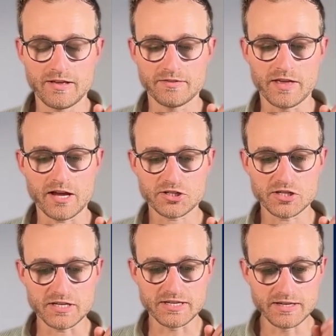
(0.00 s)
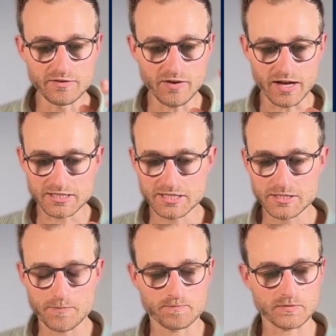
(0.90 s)
they actually give us
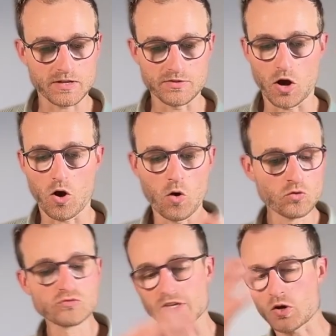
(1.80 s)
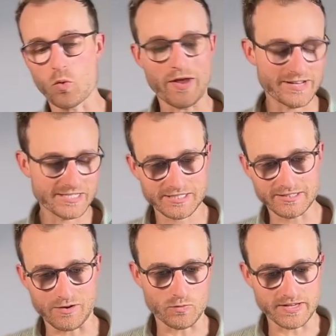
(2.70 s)
the whole request
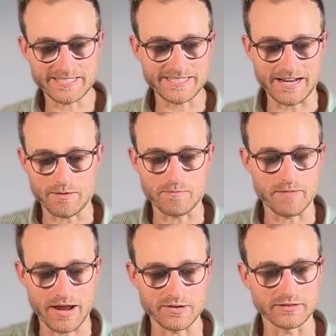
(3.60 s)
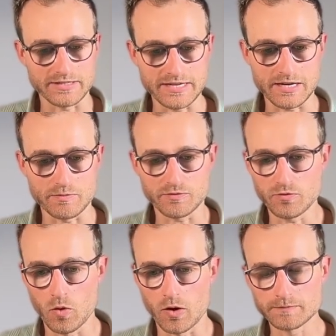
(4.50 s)
that we set up manually here
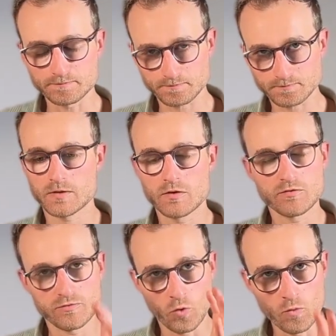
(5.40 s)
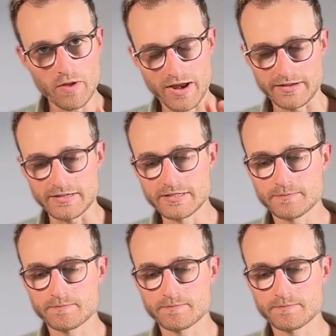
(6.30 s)
before, formatted